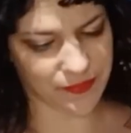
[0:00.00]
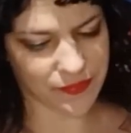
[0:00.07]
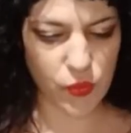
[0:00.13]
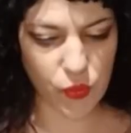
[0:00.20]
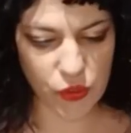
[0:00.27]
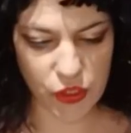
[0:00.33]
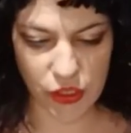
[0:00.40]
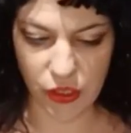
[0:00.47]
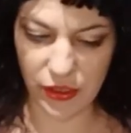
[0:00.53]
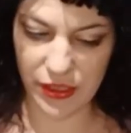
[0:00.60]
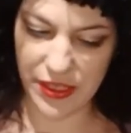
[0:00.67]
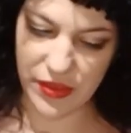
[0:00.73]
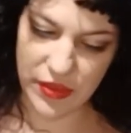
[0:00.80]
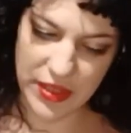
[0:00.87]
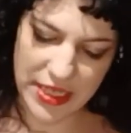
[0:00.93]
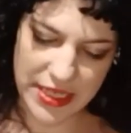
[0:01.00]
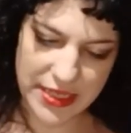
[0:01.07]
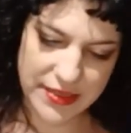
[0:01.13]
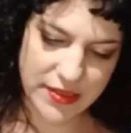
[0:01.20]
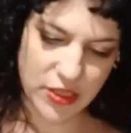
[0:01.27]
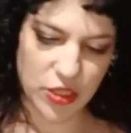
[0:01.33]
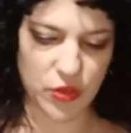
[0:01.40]
It wasn't only
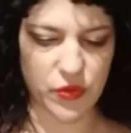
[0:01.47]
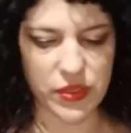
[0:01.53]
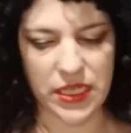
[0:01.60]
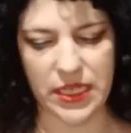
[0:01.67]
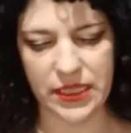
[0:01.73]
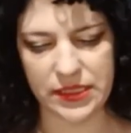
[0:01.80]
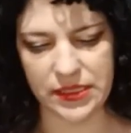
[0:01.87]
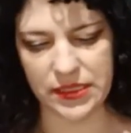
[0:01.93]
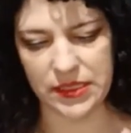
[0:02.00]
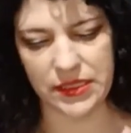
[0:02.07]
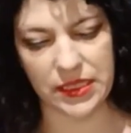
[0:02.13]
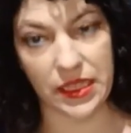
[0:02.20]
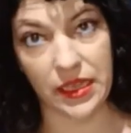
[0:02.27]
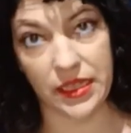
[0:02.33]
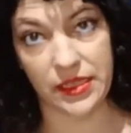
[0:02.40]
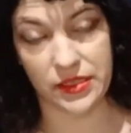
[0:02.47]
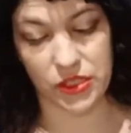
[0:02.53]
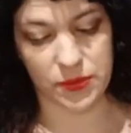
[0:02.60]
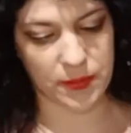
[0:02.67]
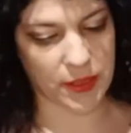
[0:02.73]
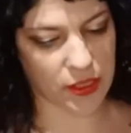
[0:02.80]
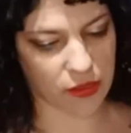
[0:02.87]
these new taxes that lit
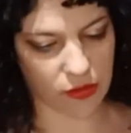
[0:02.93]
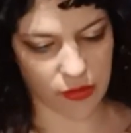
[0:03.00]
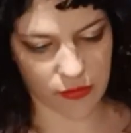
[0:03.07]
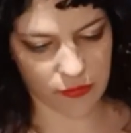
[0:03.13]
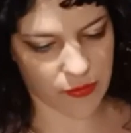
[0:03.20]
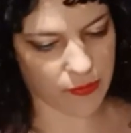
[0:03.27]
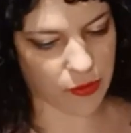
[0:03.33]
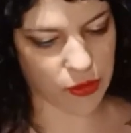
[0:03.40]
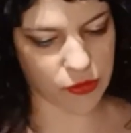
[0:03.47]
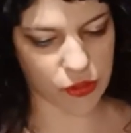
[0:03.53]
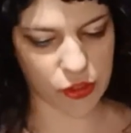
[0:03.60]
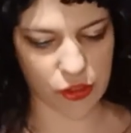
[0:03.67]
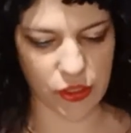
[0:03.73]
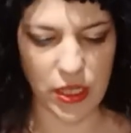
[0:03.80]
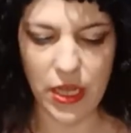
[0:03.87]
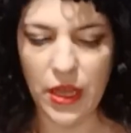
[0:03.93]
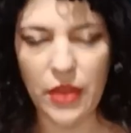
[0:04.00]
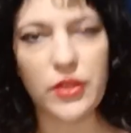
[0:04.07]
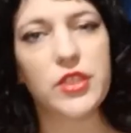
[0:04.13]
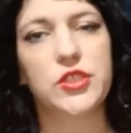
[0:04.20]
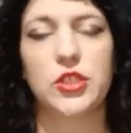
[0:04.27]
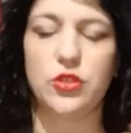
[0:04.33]
the sparkle of revolution.
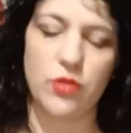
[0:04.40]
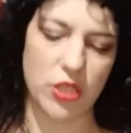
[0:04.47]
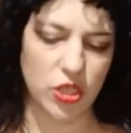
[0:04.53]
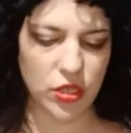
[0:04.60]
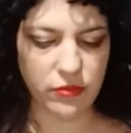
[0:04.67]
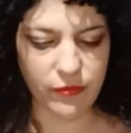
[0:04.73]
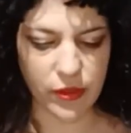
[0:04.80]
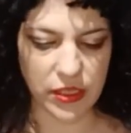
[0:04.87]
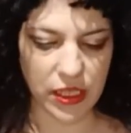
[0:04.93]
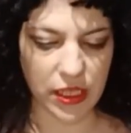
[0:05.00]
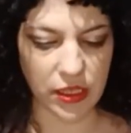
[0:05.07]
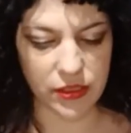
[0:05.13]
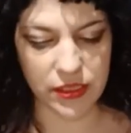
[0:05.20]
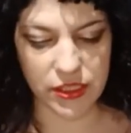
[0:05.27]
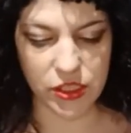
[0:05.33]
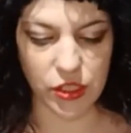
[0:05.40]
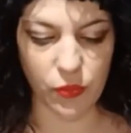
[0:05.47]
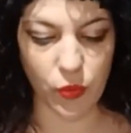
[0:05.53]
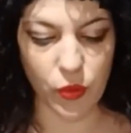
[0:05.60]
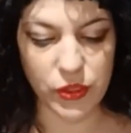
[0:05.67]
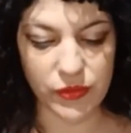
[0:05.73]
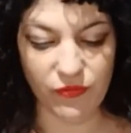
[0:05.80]
The situation for the colonists
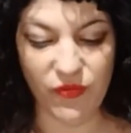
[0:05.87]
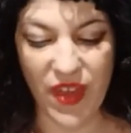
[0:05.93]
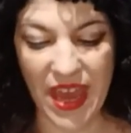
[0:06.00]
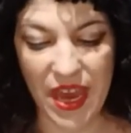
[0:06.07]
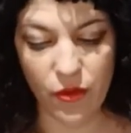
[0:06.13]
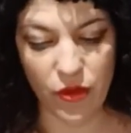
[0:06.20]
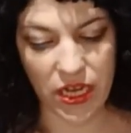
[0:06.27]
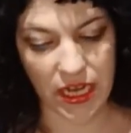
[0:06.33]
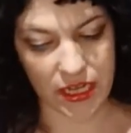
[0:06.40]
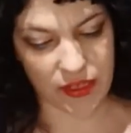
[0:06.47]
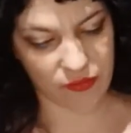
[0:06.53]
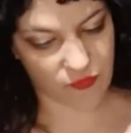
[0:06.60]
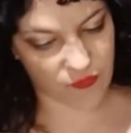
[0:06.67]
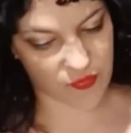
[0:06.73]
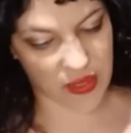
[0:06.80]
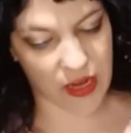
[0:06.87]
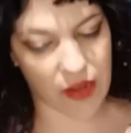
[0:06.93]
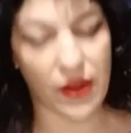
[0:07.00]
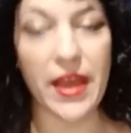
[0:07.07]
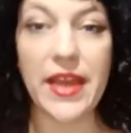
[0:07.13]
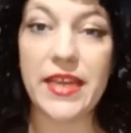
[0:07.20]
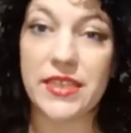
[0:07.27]
was very
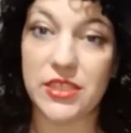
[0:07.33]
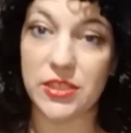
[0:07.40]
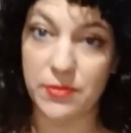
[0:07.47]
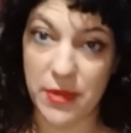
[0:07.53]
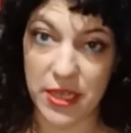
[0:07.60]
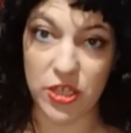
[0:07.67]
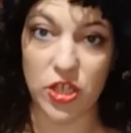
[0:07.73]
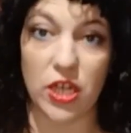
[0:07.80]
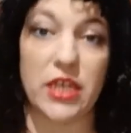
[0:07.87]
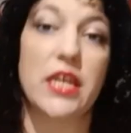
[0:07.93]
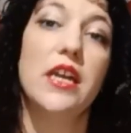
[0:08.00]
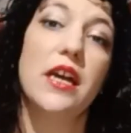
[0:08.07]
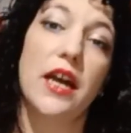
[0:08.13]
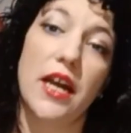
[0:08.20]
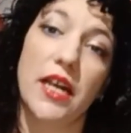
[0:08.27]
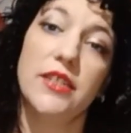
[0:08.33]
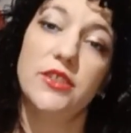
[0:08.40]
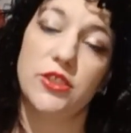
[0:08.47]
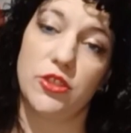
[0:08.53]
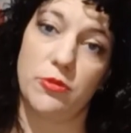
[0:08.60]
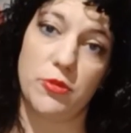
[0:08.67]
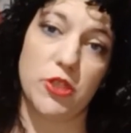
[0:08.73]
unfair, especially
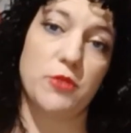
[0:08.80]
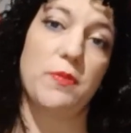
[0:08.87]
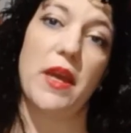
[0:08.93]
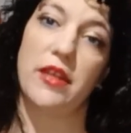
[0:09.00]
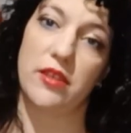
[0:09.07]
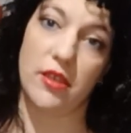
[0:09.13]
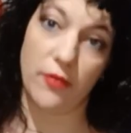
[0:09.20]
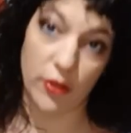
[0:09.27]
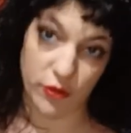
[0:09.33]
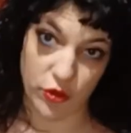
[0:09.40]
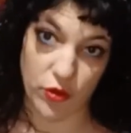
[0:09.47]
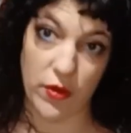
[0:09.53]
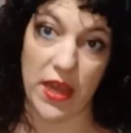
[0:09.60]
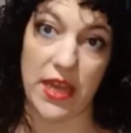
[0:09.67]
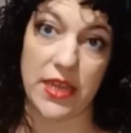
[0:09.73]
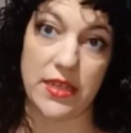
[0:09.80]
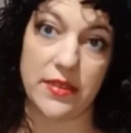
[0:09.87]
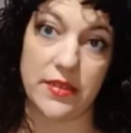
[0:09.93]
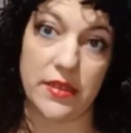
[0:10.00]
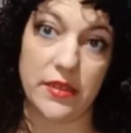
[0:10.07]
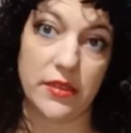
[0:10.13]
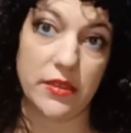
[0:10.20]
under the perspective of
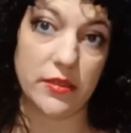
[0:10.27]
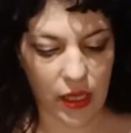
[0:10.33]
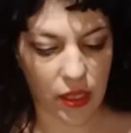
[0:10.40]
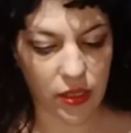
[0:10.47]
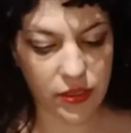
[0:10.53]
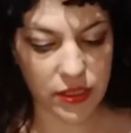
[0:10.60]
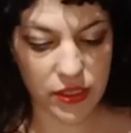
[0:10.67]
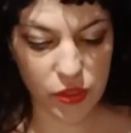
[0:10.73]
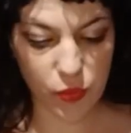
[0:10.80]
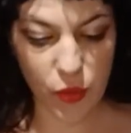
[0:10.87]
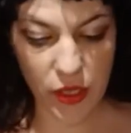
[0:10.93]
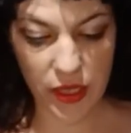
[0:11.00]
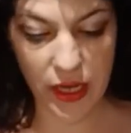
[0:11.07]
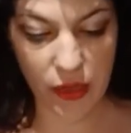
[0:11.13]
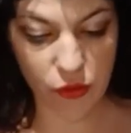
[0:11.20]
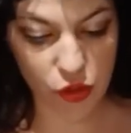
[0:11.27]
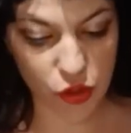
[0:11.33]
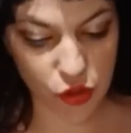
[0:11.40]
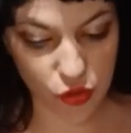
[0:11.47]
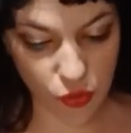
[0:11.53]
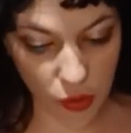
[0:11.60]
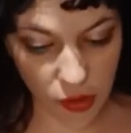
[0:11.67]
trade. The colonies were now
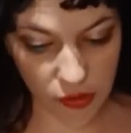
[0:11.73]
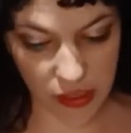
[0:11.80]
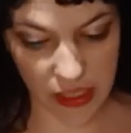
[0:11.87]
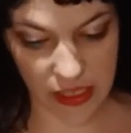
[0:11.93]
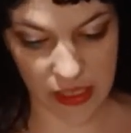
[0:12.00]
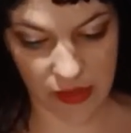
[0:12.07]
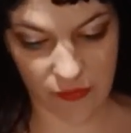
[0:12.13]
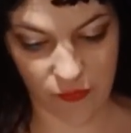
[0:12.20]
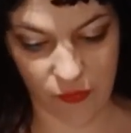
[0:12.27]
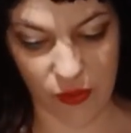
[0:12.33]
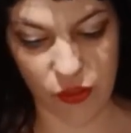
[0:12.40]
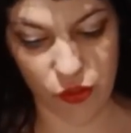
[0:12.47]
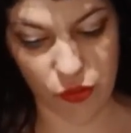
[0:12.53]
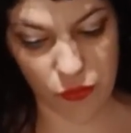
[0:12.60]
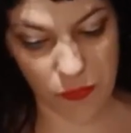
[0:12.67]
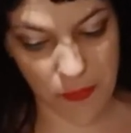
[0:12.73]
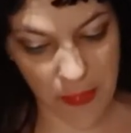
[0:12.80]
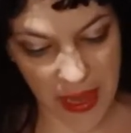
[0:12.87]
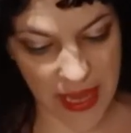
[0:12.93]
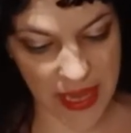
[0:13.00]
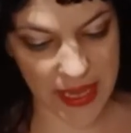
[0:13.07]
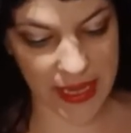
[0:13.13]
strong enough to
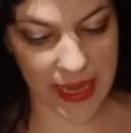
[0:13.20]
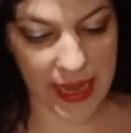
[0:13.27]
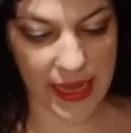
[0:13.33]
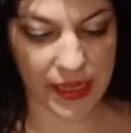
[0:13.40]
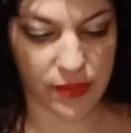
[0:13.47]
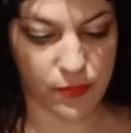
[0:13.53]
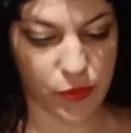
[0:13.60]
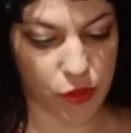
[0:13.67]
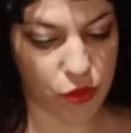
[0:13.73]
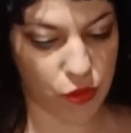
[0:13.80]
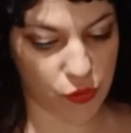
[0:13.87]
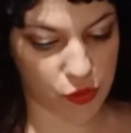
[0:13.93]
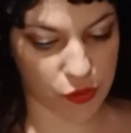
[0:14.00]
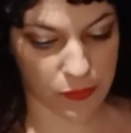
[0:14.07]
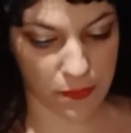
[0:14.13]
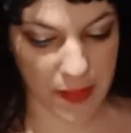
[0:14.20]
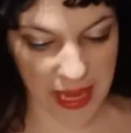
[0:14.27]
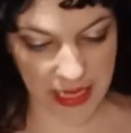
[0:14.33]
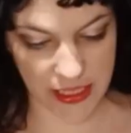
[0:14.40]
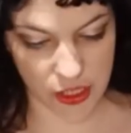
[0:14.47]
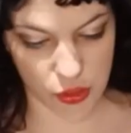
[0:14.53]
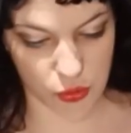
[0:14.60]
make and produce
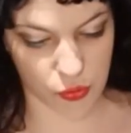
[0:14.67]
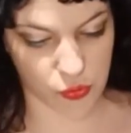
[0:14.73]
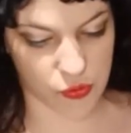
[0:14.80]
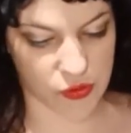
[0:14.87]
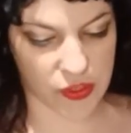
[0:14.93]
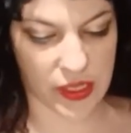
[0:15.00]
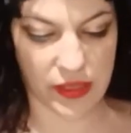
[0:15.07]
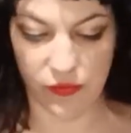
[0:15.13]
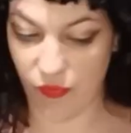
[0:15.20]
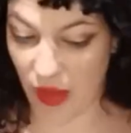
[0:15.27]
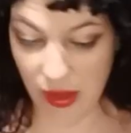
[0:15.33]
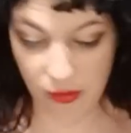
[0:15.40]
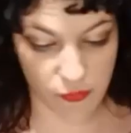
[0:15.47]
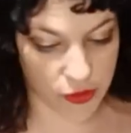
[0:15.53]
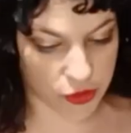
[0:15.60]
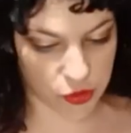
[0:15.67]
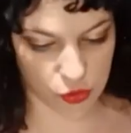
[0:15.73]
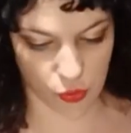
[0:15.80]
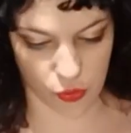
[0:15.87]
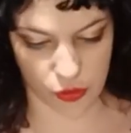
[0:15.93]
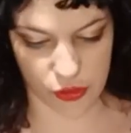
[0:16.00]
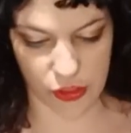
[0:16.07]
many goods of every
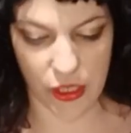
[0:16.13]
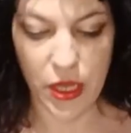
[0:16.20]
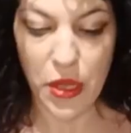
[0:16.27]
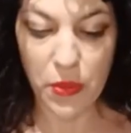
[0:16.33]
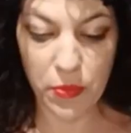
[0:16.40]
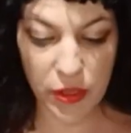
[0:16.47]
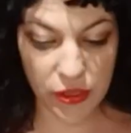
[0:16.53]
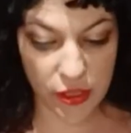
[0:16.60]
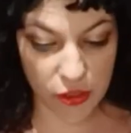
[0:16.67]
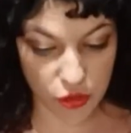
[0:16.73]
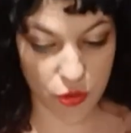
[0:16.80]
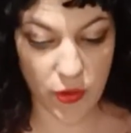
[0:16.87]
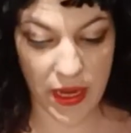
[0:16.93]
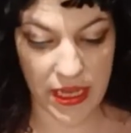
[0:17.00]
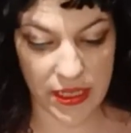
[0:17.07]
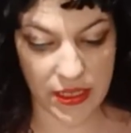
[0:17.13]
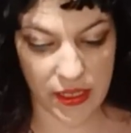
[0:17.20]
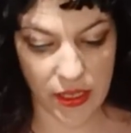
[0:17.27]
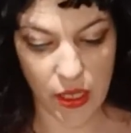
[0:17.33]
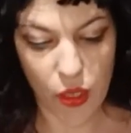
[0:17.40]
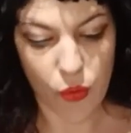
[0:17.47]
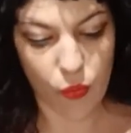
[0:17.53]
sort, but the
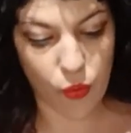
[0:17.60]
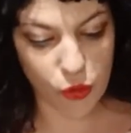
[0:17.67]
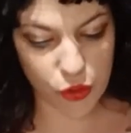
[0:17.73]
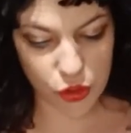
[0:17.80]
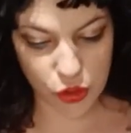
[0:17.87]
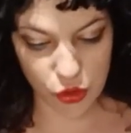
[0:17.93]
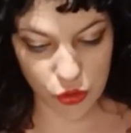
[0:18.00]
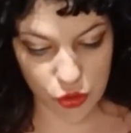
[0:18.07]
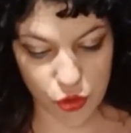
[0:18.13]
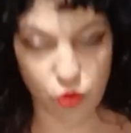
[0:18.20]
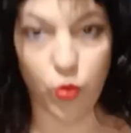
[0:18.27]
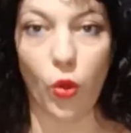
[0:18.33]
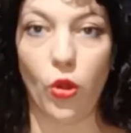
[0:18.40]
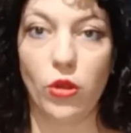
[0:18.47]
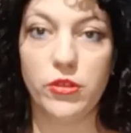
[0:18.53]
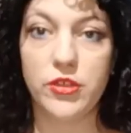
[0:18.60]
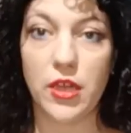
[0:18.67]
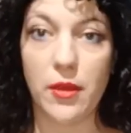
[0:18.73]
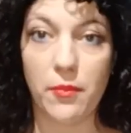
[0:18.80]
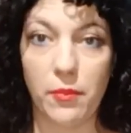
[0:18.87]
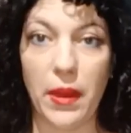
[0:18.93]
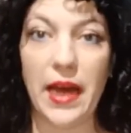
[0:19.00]
trade was controlled
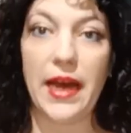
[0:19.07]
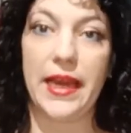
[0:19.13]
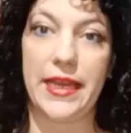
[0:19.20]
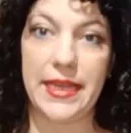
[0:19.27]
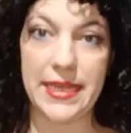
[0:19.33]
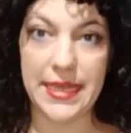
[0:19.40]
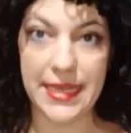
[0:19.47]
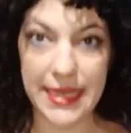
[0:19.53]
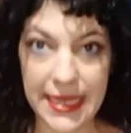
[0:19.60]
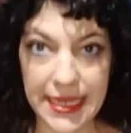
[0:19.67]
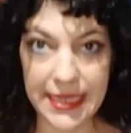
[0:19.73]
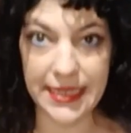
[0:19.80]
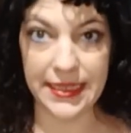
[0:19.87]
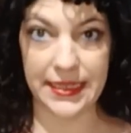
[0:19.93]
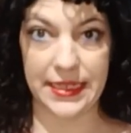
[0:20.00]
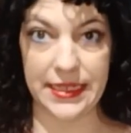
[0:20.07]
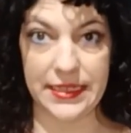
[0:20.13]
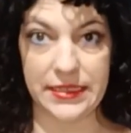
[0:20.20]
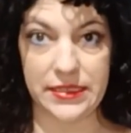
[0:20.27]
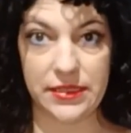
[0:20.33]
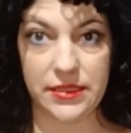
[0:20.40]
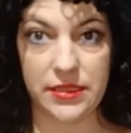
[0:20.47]
by
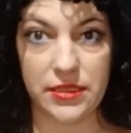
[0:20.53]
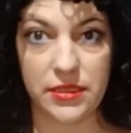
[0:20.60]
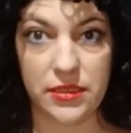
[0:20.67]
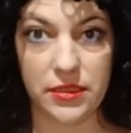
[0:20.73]
England.